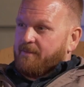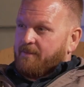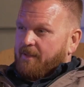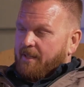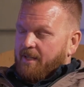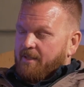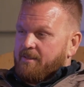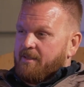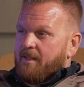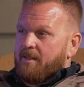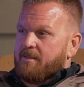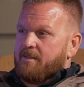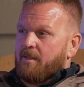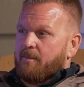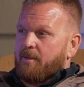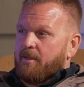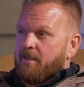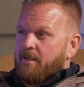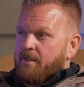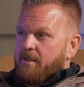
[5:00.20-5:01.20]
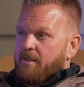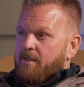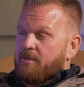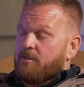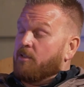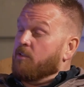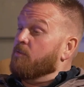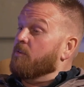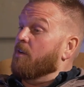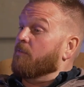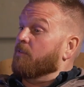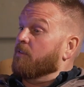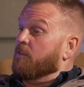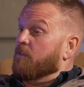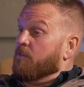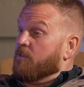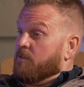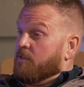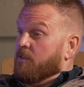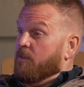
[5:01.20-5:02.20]
Right outside of Summit. So
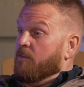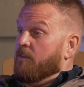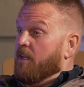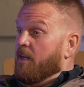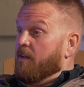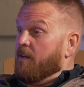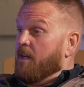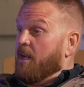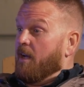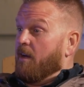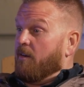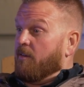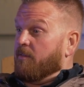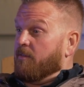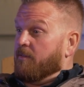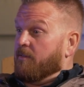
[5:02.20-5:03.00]
you're still there now.